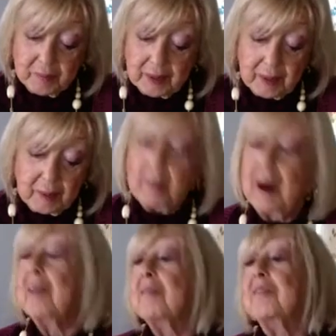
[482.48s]
In
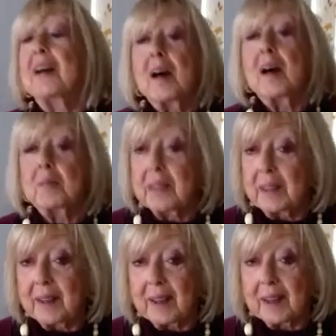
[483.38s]
my family,
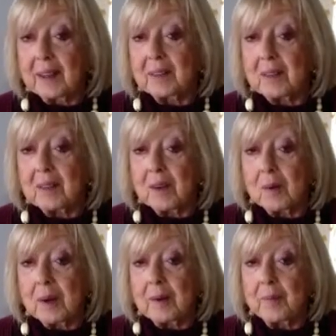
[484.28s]
they killed
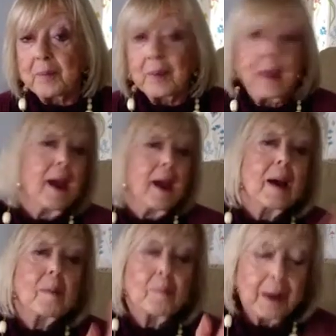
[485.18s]
everyone.
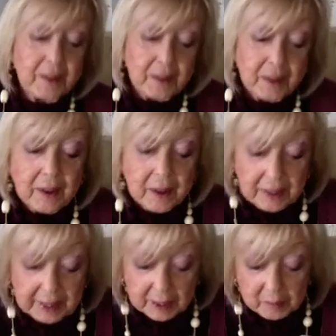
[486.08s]
But
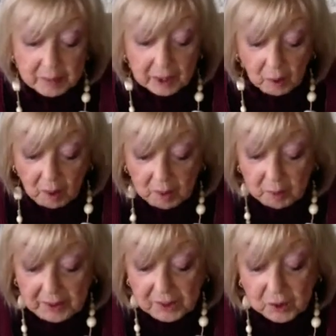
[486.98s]
let me go on
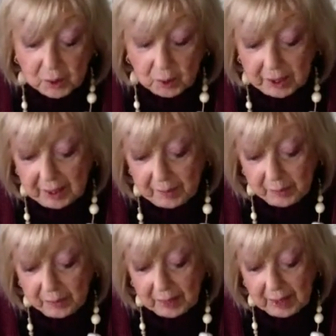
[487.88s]
with the story.
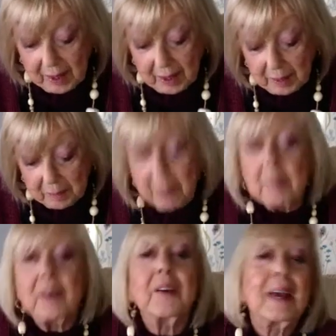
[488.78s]
My
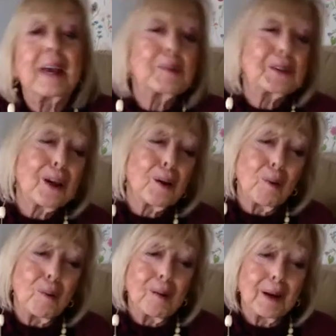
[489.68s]
mother kept saying,
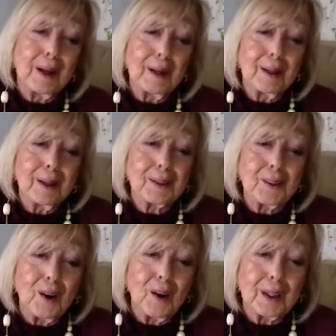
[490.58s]
oh, honey, let's
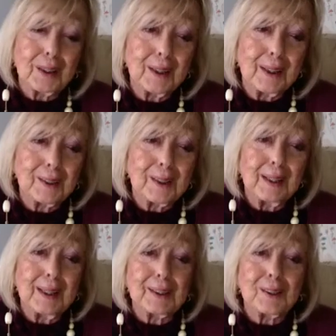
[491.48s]

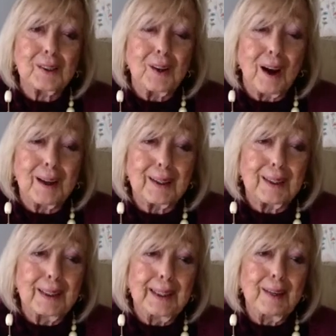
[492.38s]
not
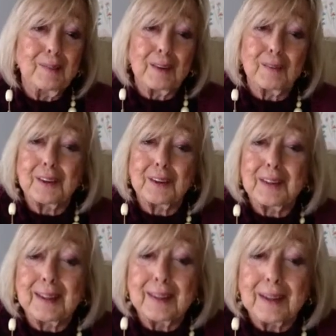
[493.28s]
leave everything,